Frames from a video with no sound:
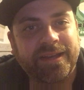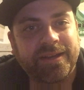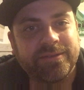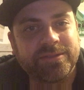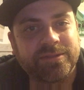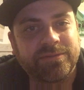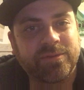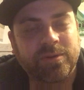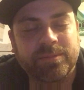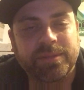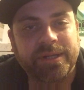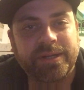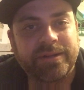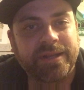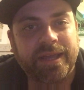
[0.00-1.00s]
It was a
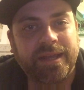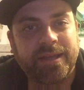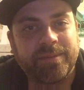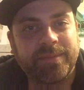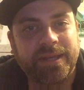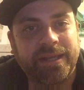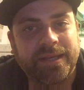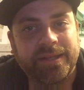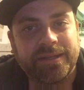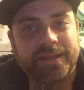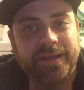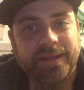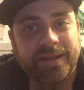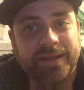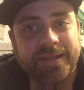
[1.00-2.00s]
4-player game,
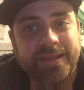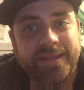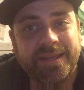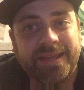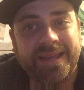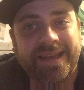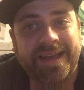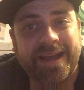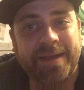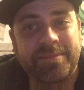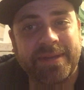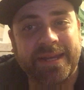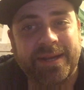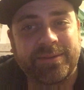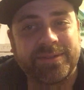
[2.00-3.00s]
and yeah, I
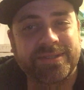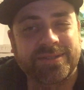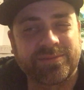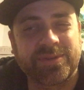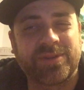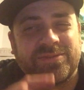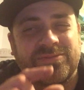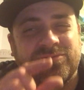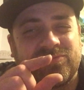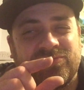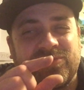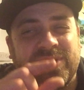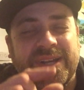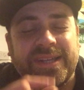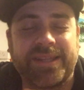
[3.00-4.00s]
mean, I was
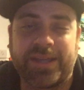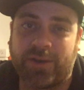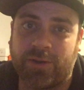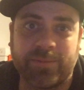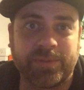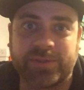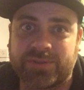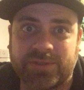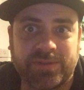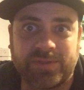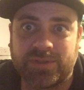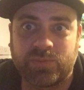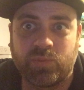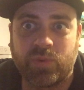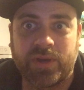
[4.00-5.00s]
really almost
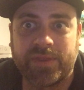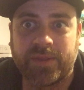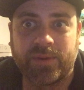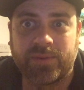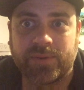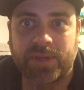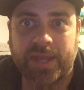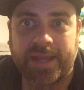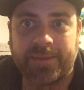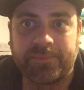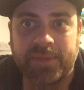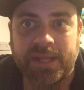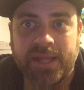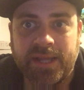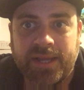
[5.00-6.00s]
just won the whole game.